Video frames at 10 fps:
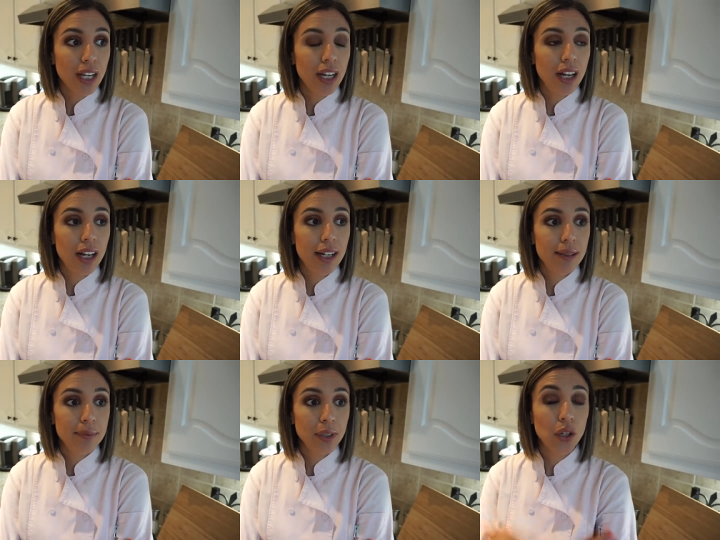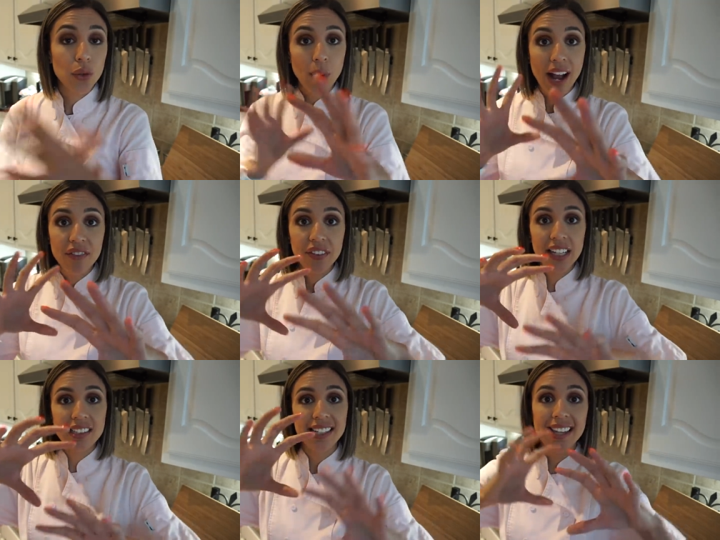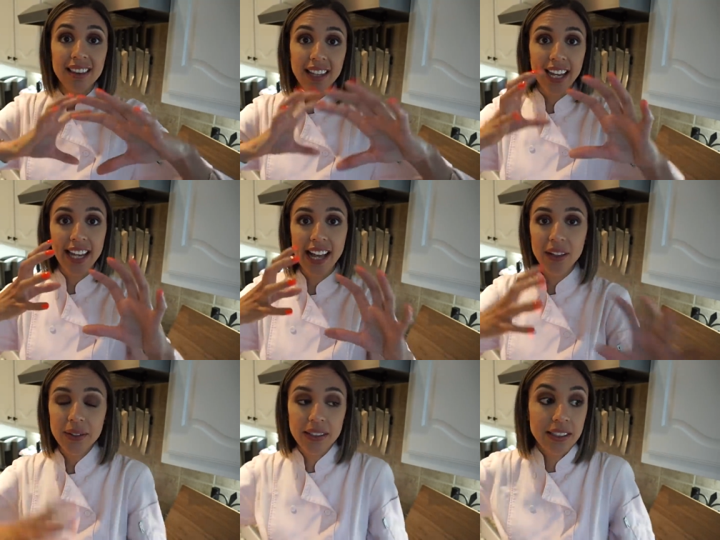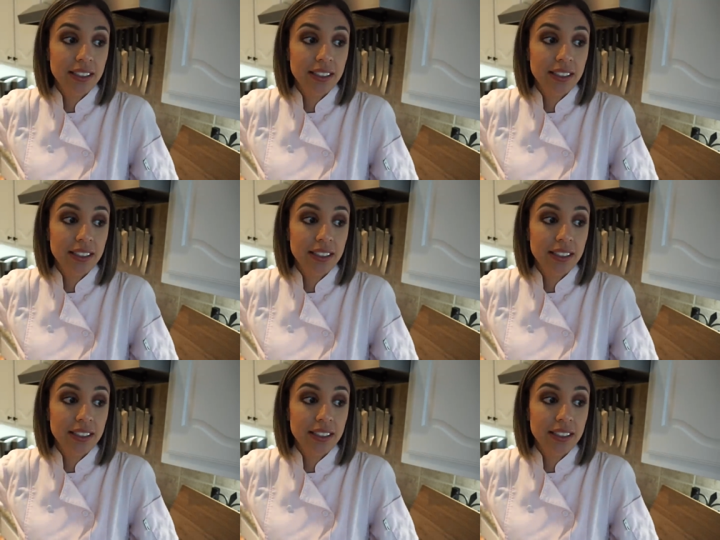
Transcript: um, graphics and layout,